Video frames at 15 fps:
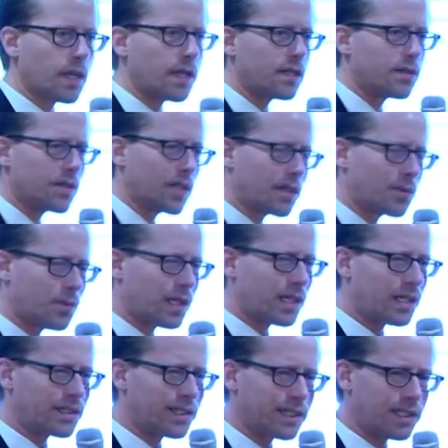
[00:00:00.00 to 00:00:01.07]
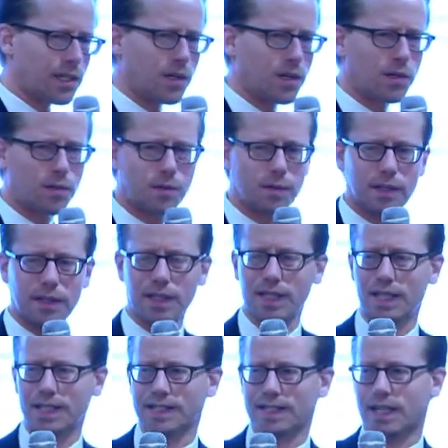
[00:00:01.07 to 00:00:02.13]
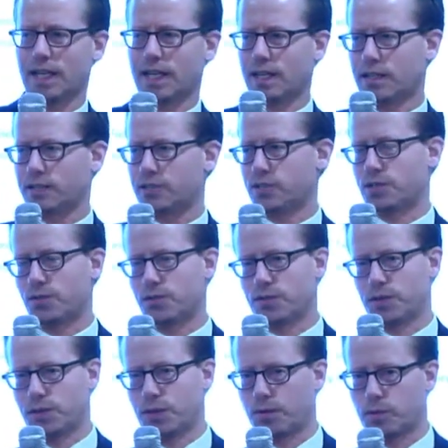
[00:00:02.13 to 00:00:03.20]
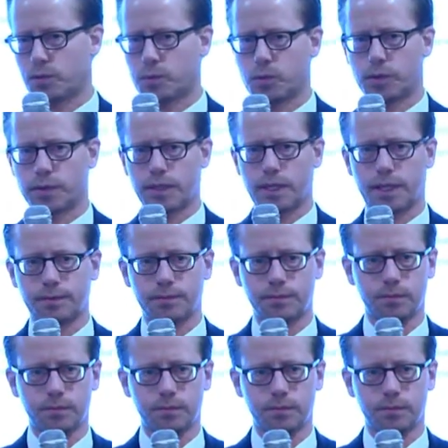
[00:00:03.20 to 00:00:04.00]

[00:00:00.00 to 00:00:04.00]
And they were like, well, you know, I just don't feel comfortable with that.